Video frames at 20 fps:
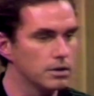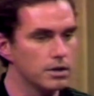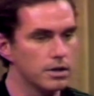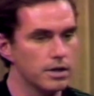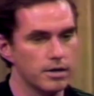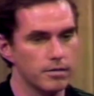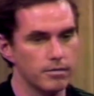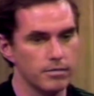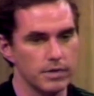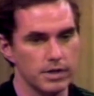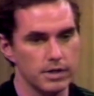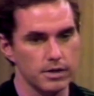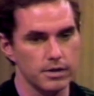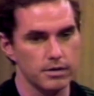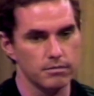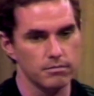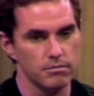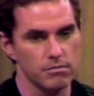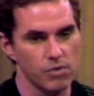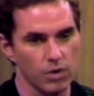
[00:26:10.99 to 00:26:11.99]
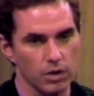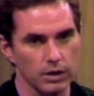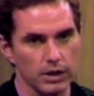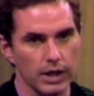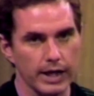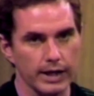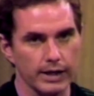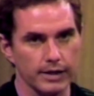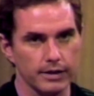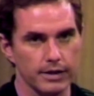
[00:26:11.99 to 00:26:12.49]
and be more
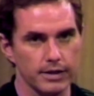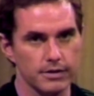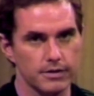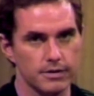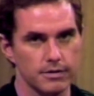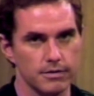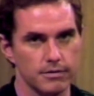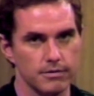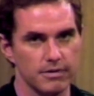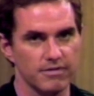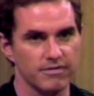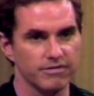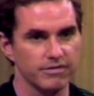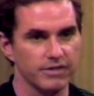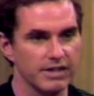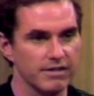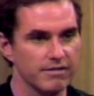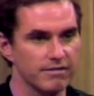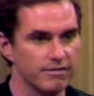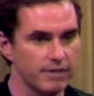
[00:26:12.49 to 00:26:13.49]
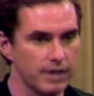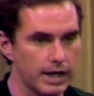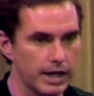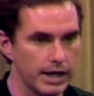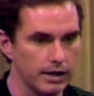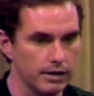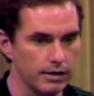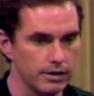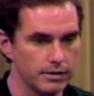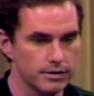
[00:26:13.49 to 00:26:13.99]
likely to inflict
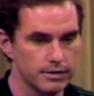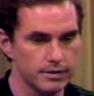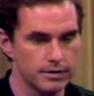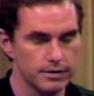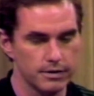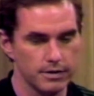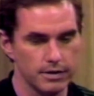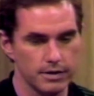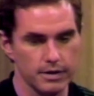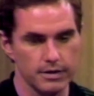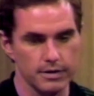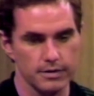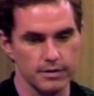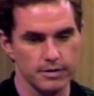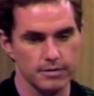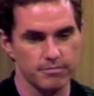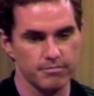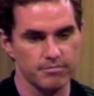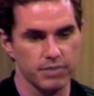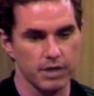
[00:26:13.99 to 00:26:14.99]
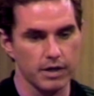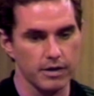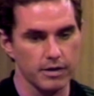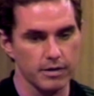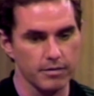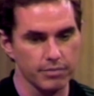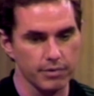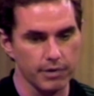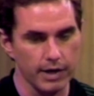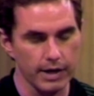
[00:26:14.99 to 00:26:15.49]
violence as part of
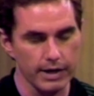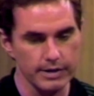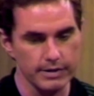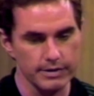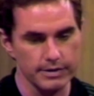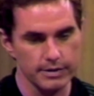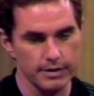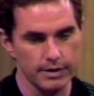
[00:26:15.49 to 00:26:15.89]
the price.